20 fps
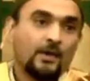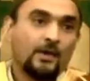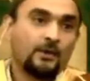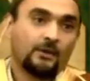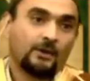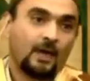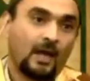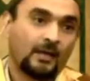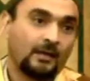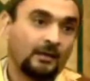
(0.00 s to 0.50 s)

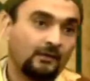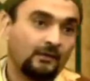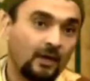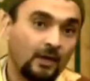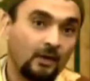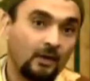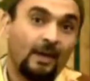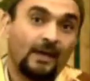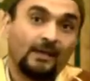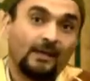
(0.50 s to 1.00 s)
you're not going to
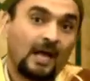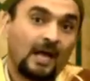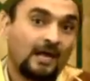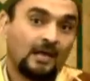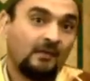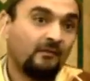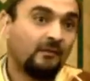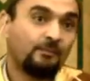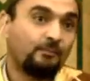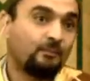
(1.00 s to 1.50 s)
die. You might
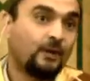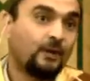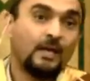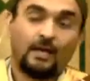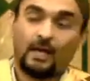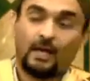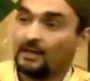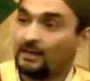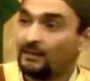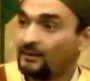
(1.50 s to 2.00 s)
not even break
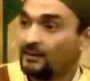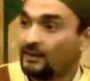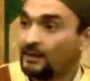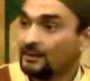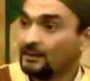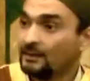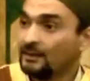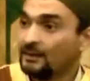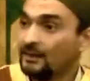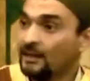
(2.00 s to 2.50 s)
anything.